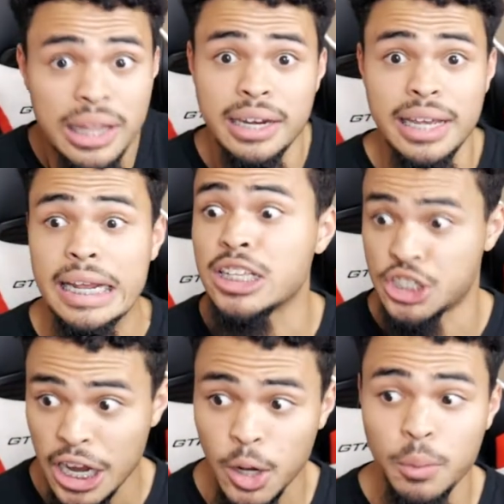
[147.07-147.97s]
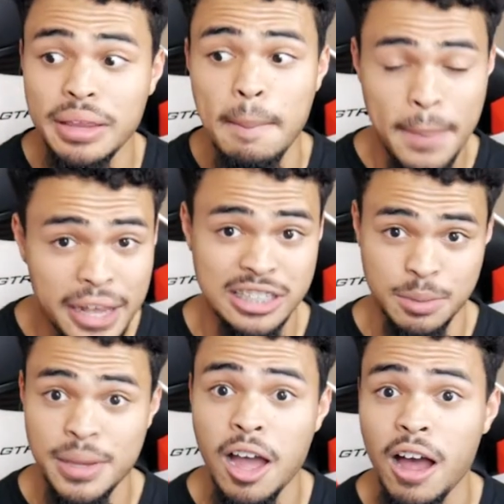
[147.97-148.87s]
did. It genuinely pissed me
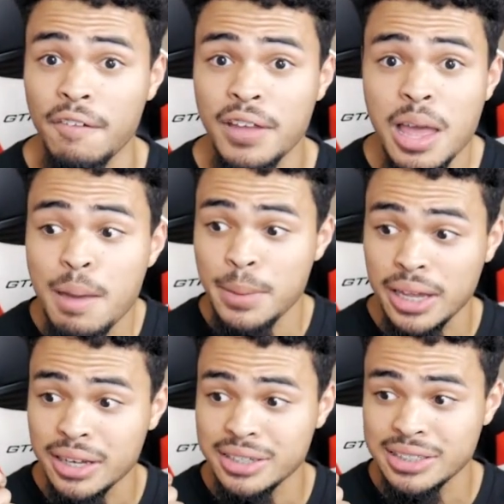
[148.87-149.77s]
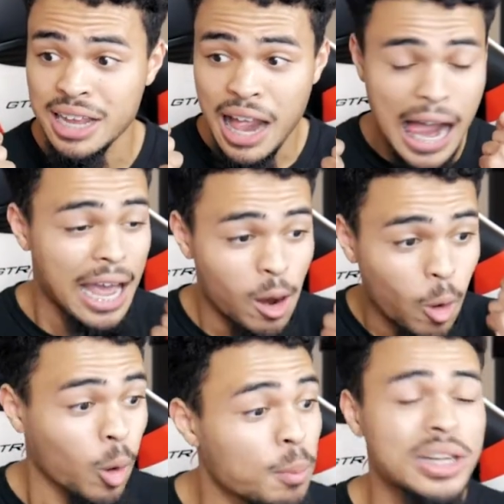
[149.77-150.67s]
off because I had a whole
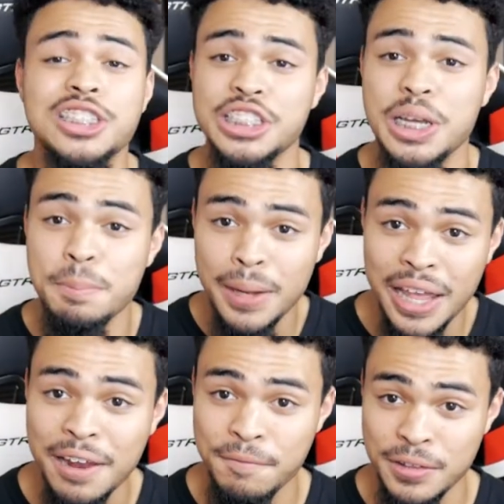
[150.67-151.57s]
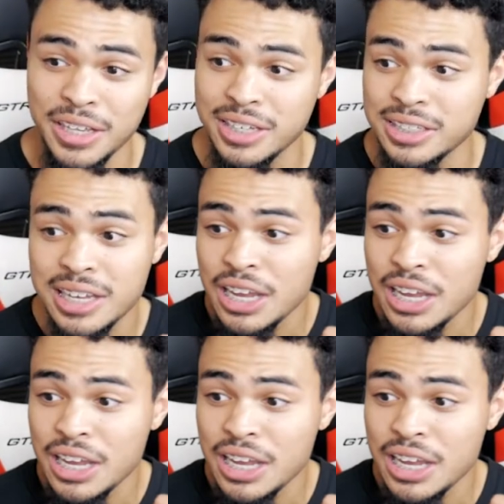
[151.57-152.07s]
bunch of shit planned for this.